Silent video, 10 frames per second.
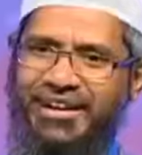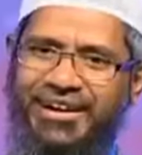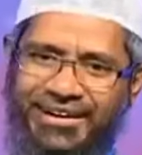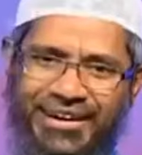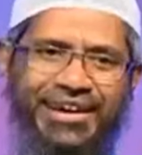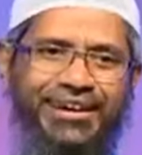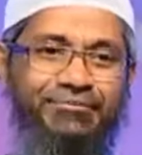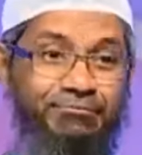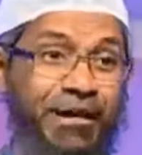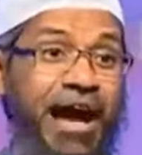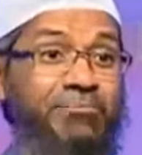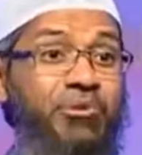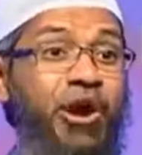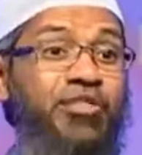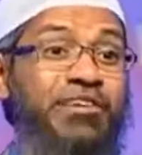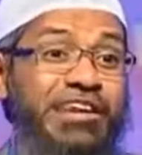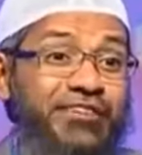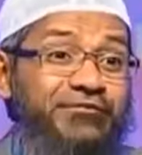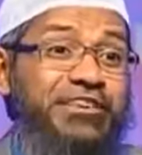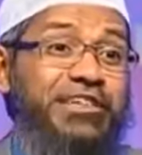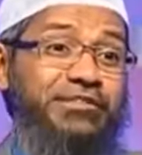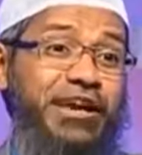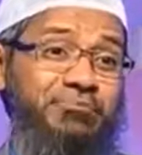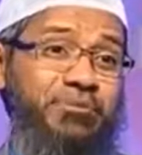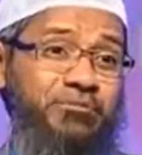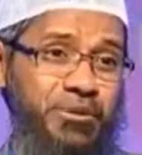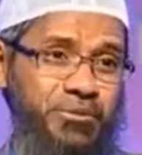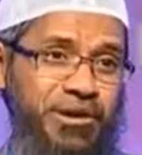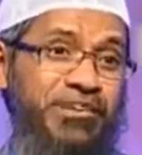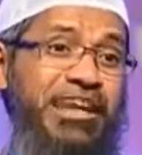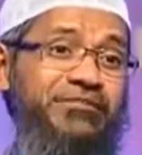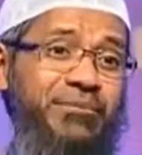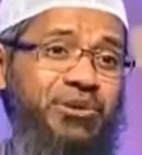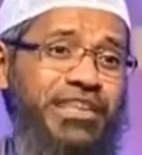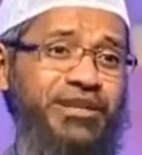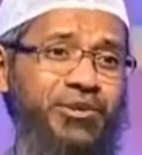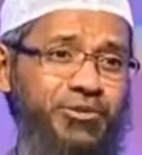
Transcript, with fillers: No, correct. Why? Because we love Jesus Christ, peace be upon him. We love him more